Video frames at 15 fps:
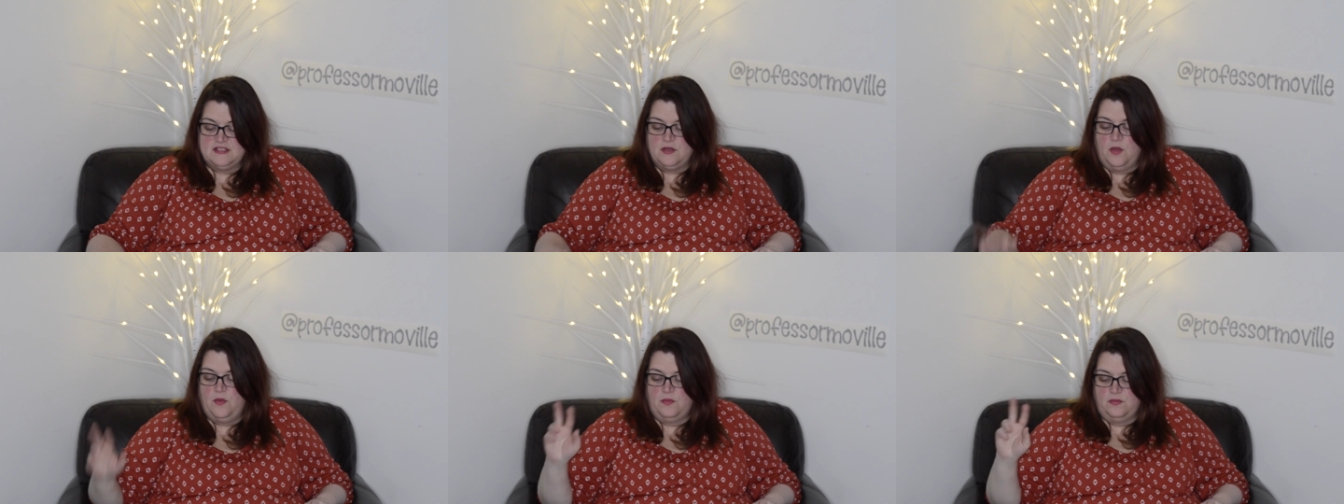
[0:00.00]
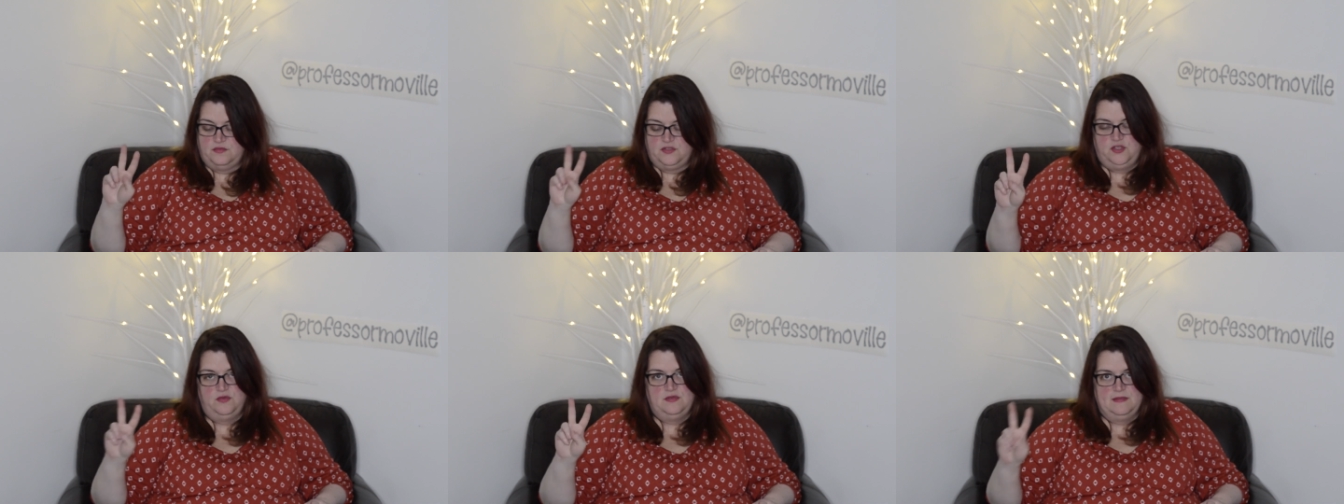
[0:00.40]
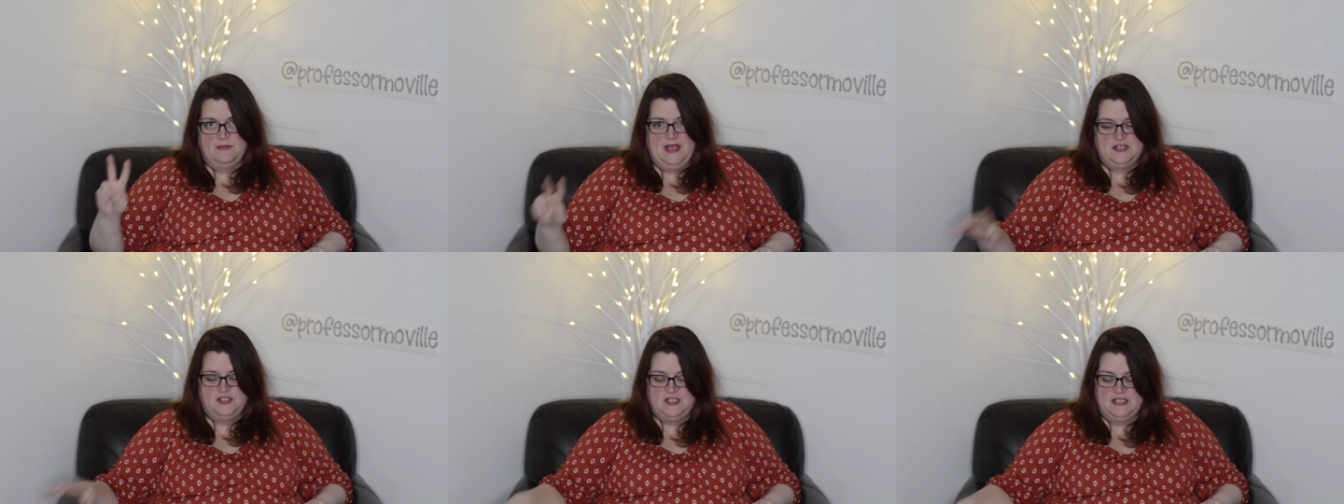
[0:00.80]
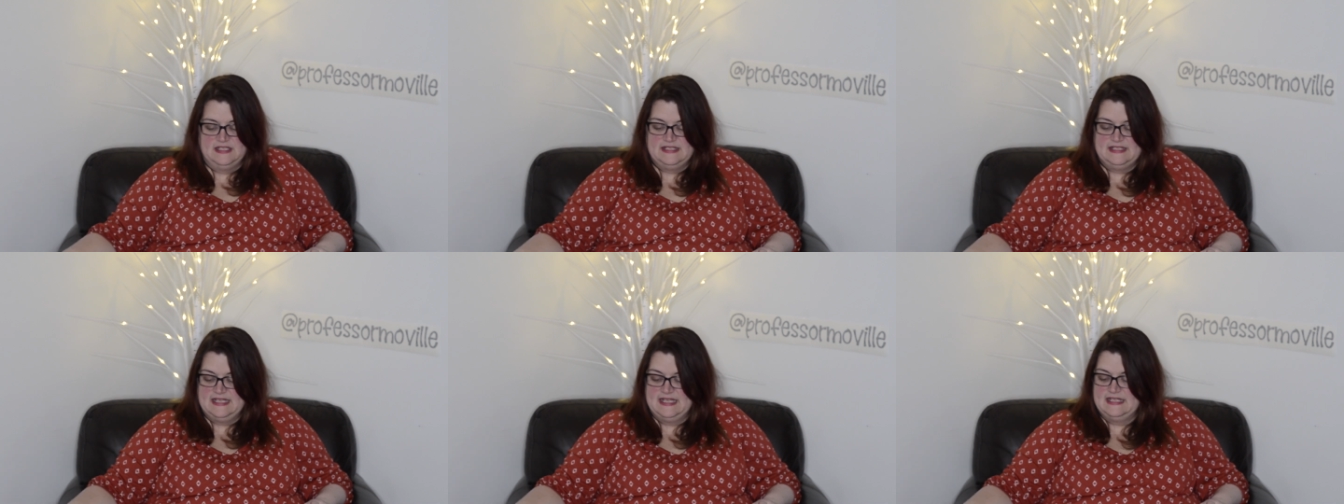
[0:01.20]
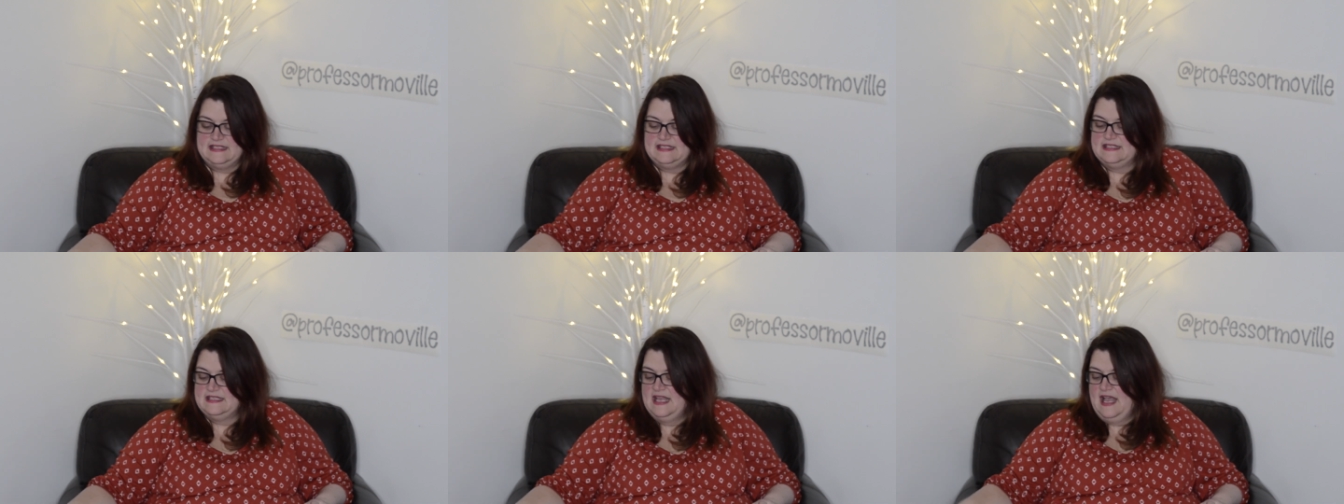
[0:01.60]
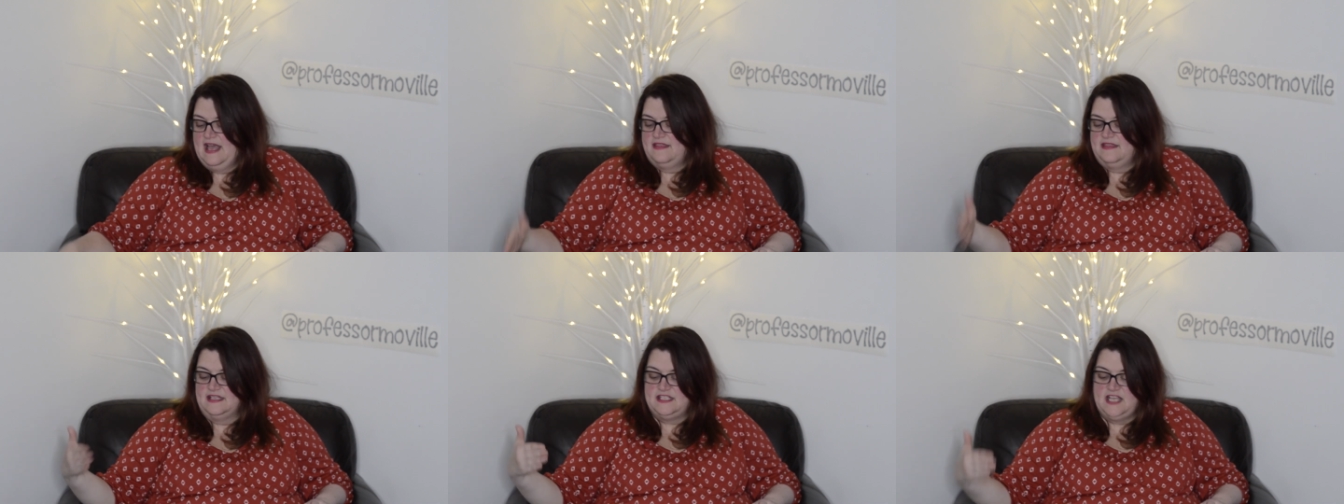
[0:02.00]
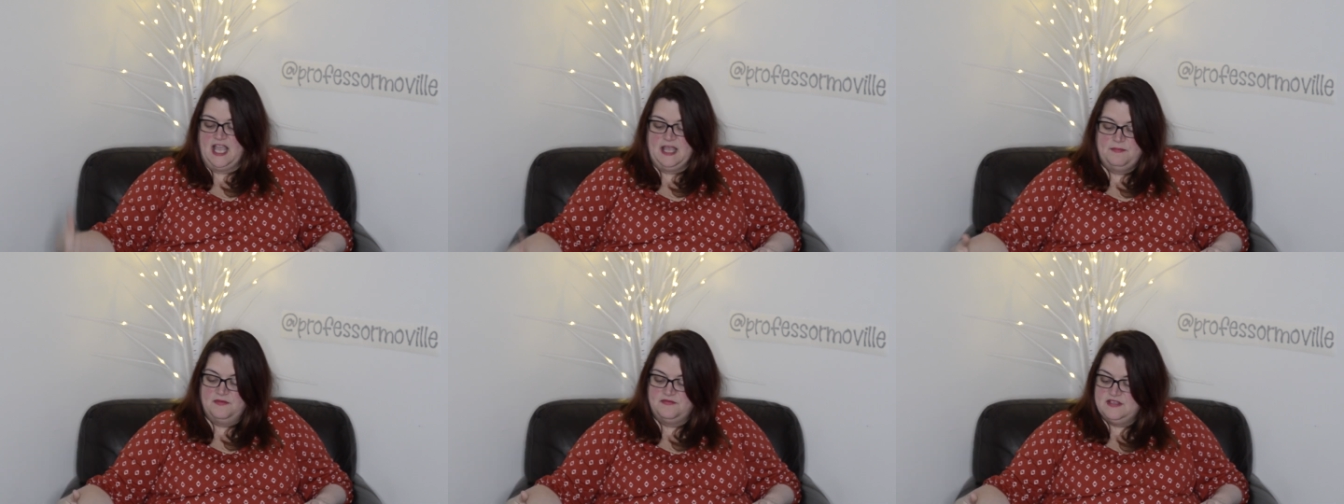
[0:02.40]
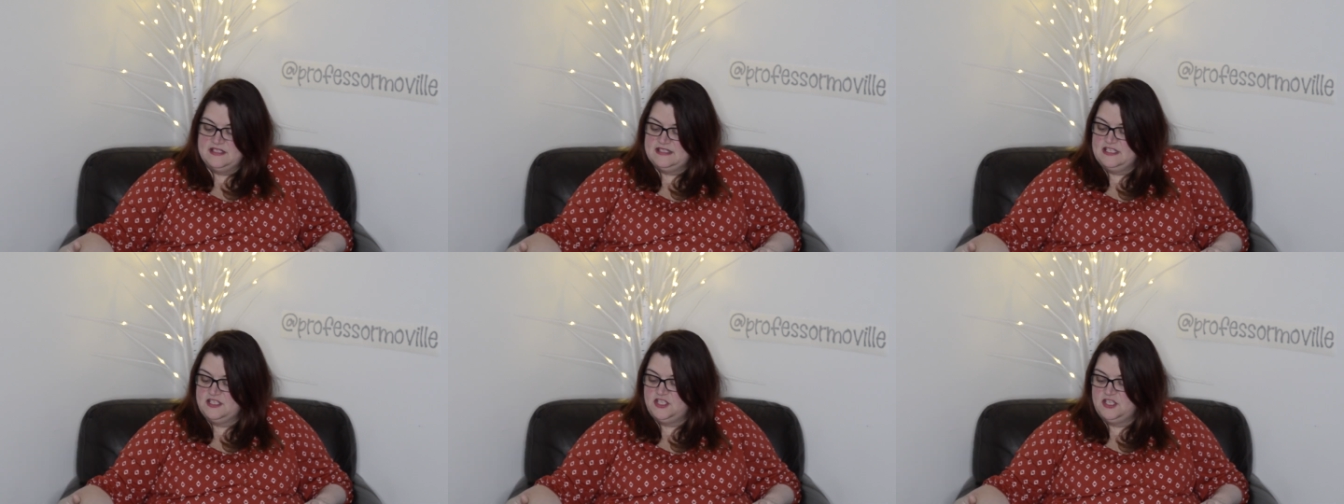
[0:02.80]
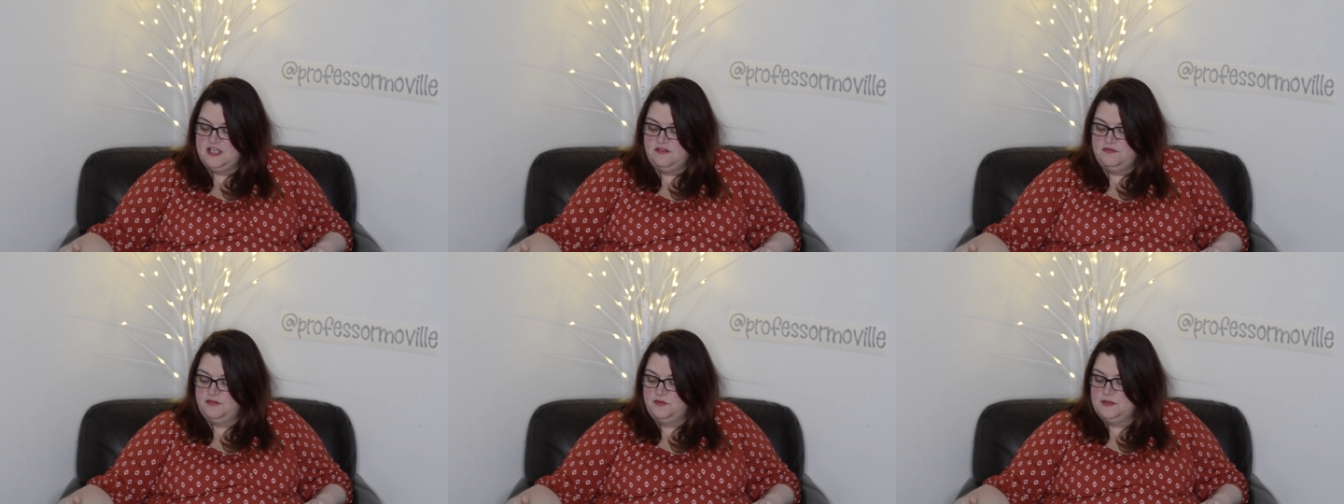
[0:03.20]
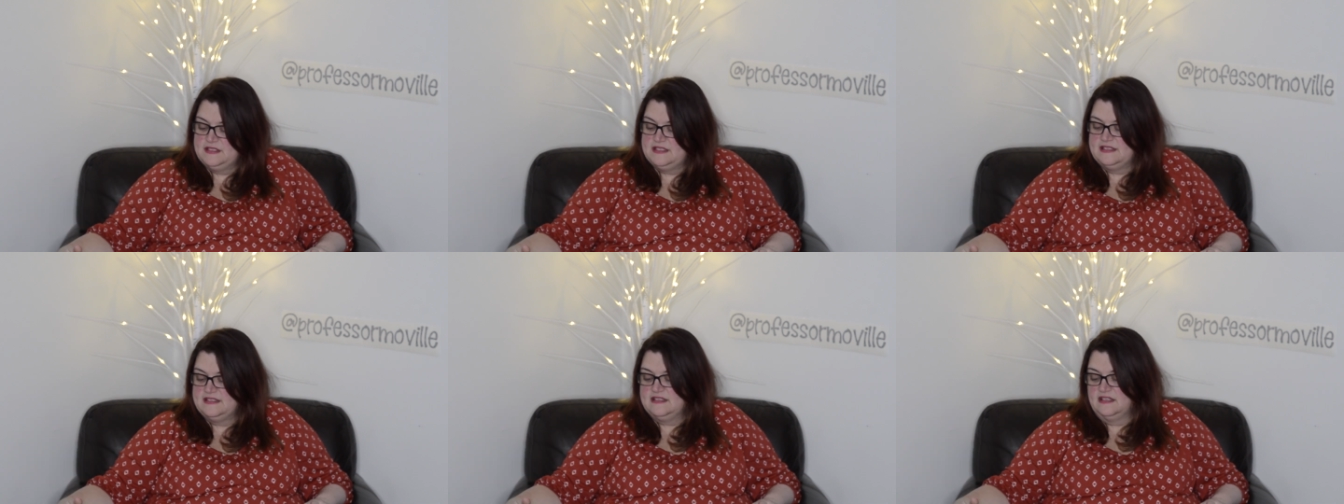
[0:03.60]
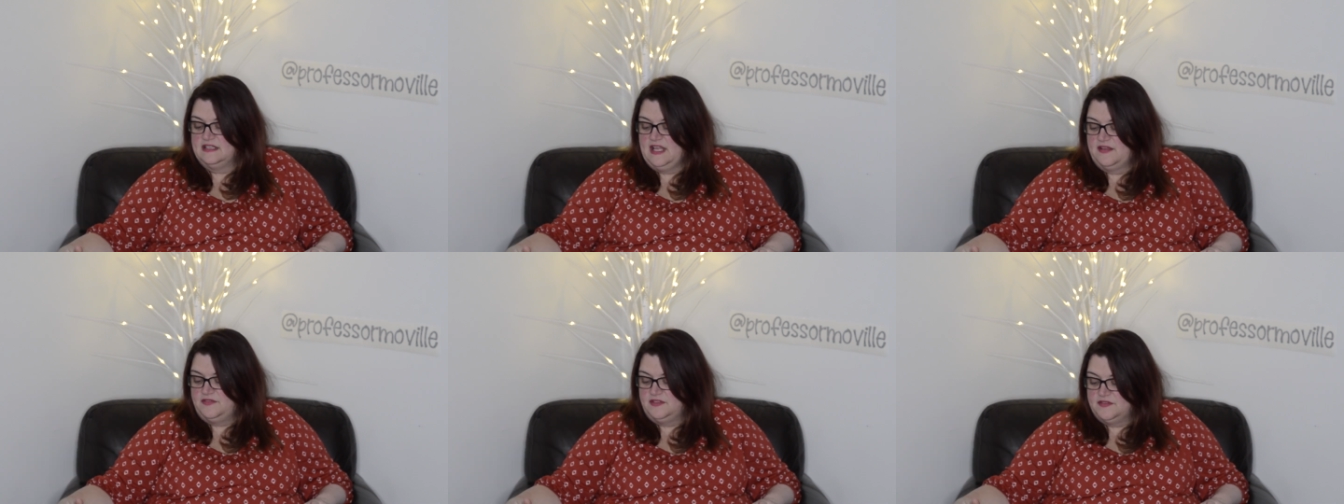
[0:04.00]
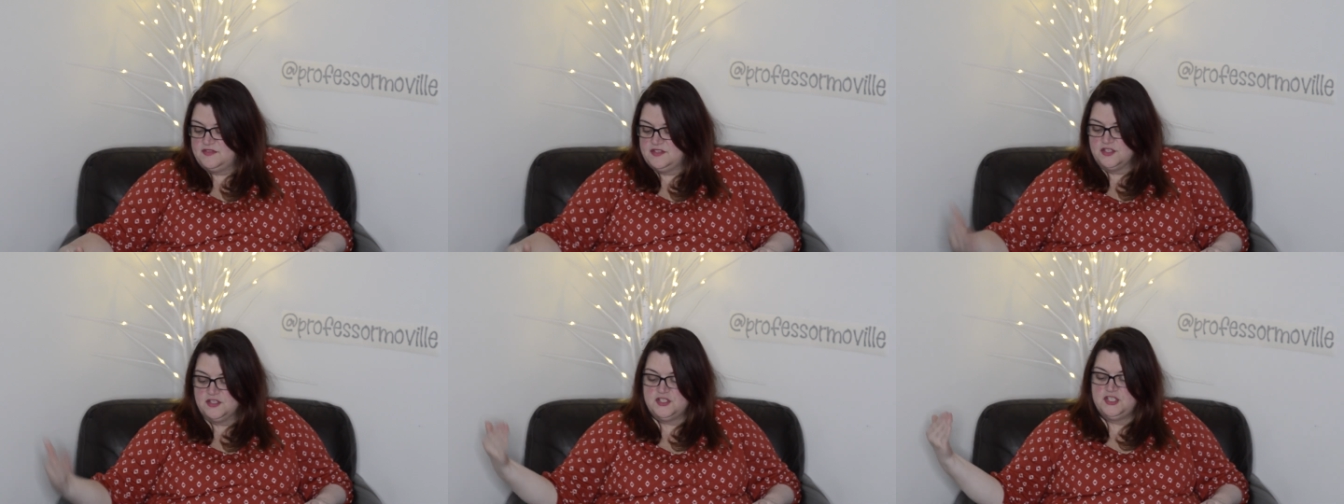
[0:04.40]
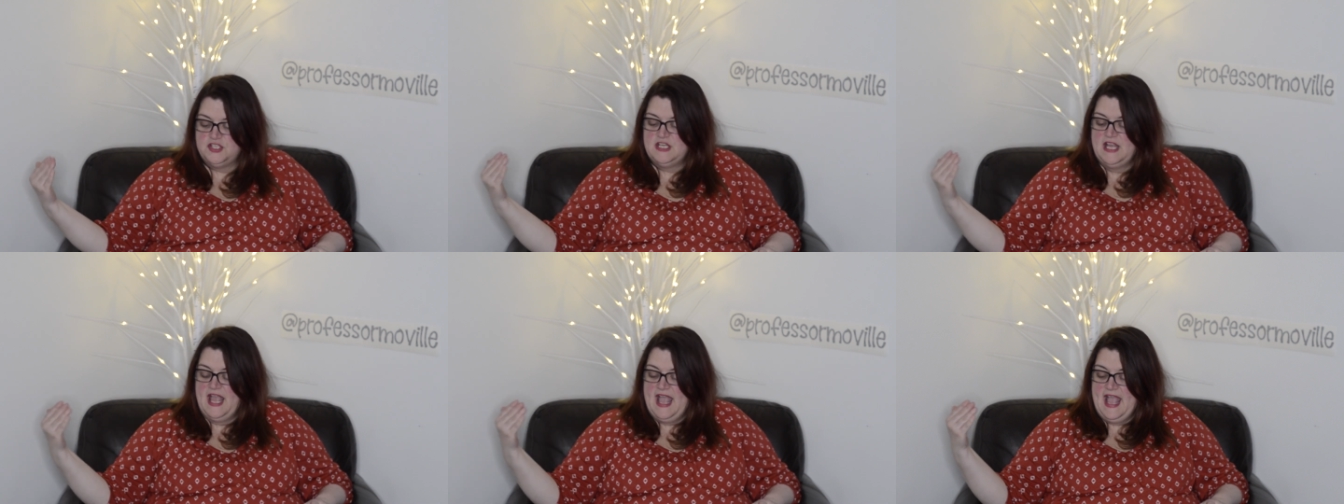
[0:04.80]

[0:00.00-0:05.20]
So 2 dimensions, it's the type of decision influences the level of search,